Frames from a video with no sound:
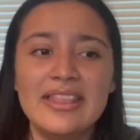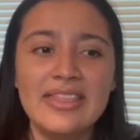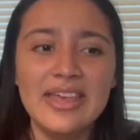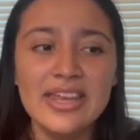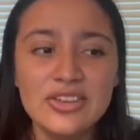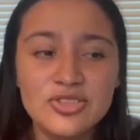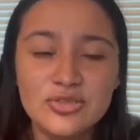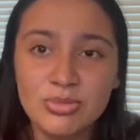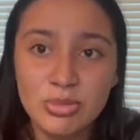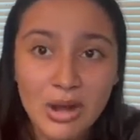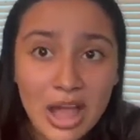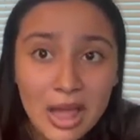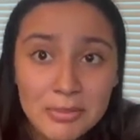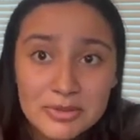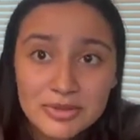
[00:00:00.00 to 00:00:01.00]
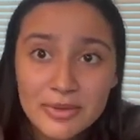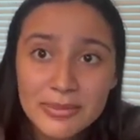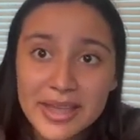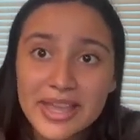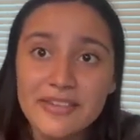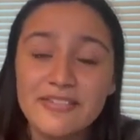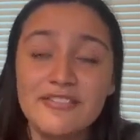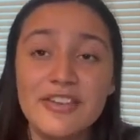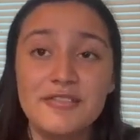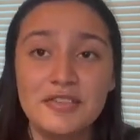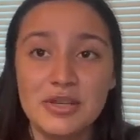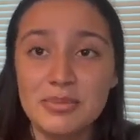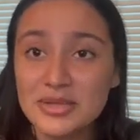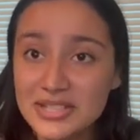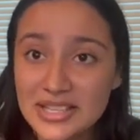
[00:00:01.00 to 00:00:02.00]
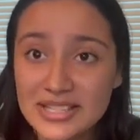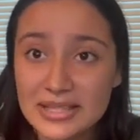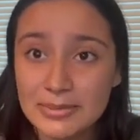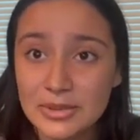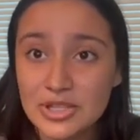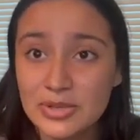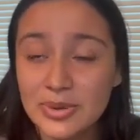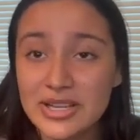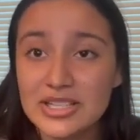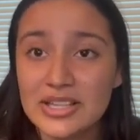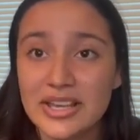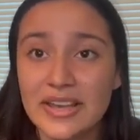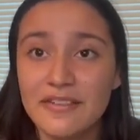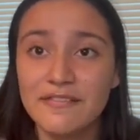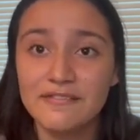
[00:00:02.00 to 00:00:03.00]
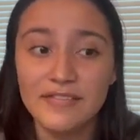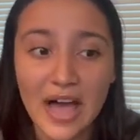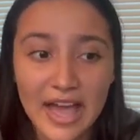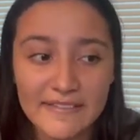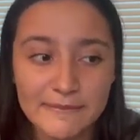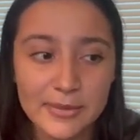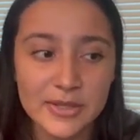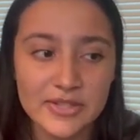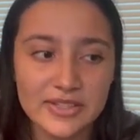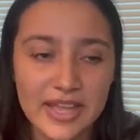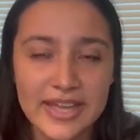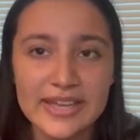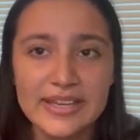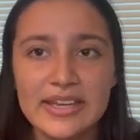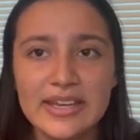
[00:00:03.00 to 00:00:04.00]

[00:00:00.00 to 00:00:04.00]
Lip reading: they dropped from like a 15% acceptance rate to like a 5%.